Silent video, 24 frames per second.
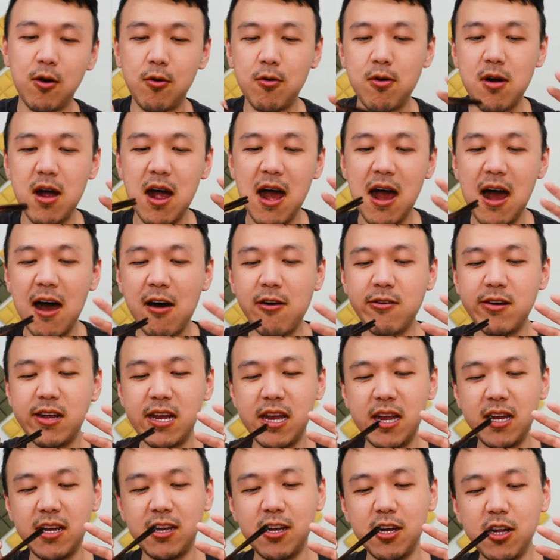or how
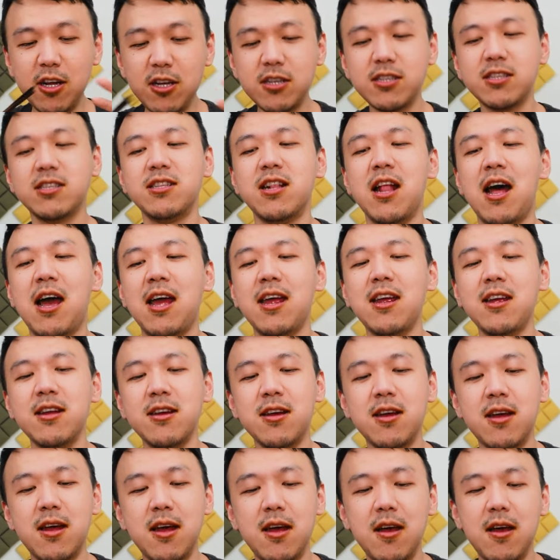it looks like
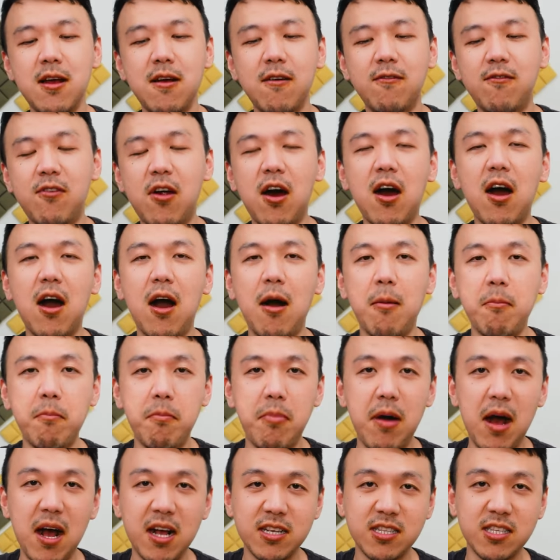from
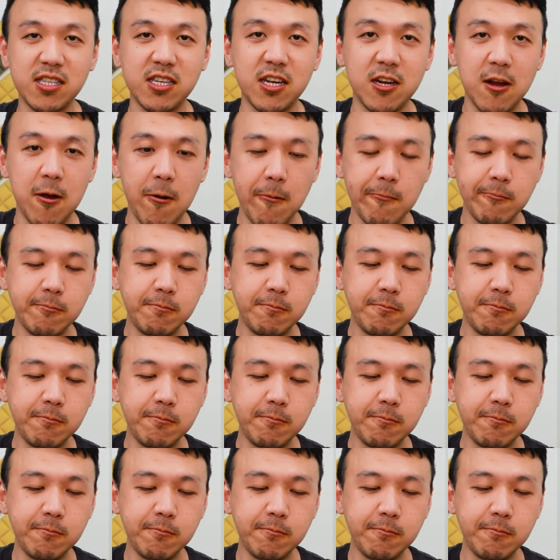unboxing